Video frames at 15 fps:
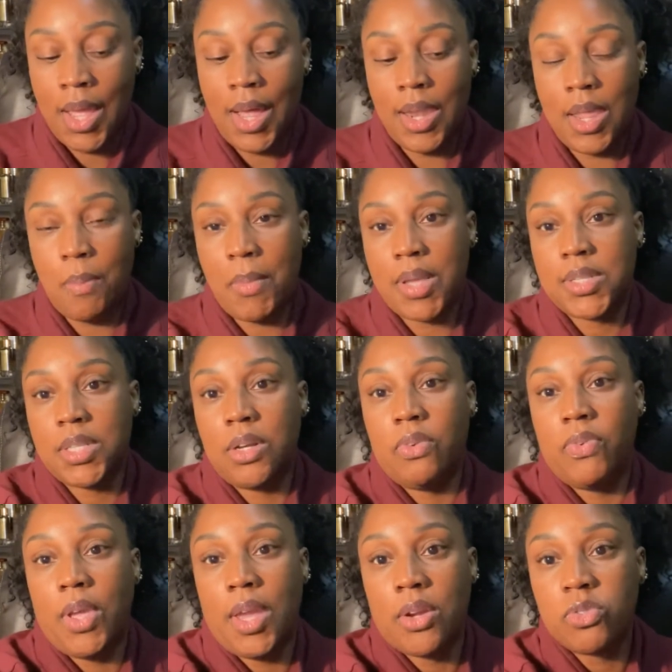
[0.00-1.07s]
I let
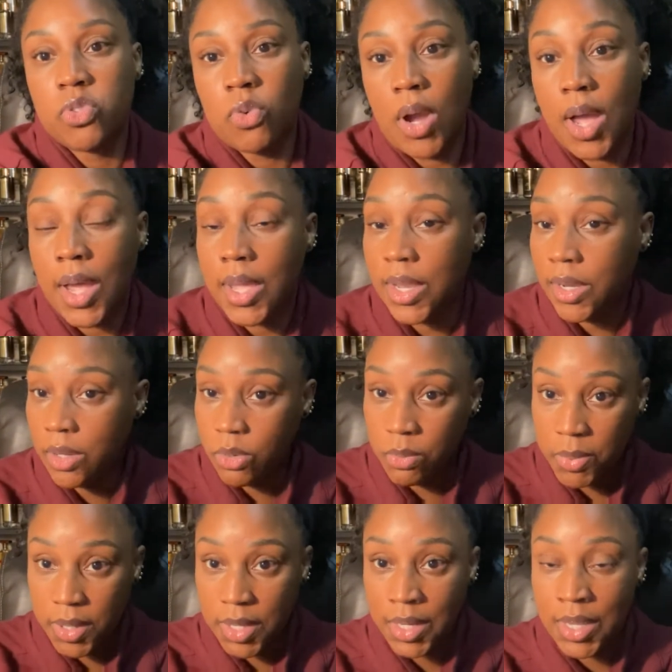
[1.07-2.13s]
myself air dry a little
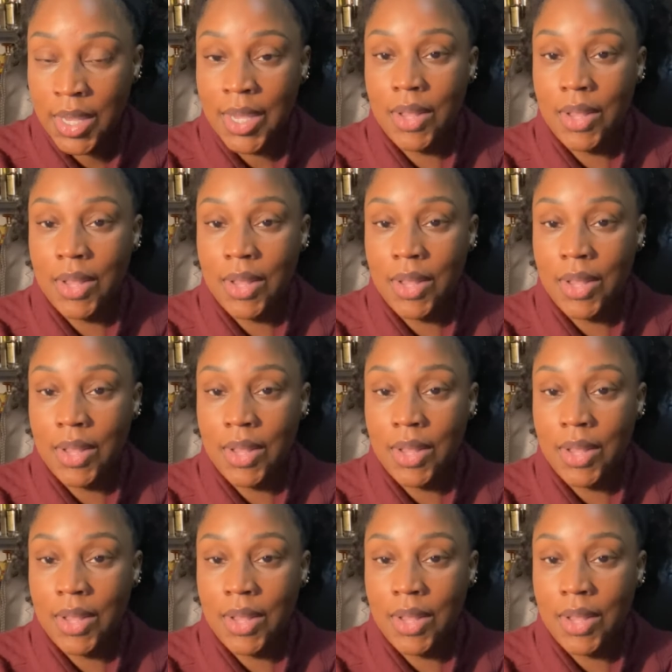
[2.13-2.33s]
bit.